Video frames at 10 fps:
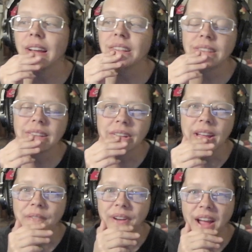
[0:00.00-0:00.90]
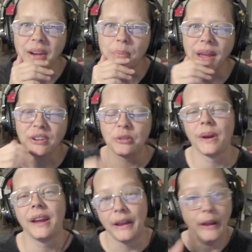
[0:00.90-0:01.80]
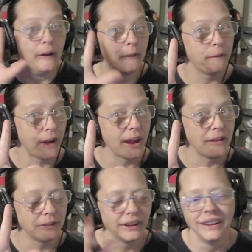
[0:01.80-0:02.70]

I still haven't gotten back to my five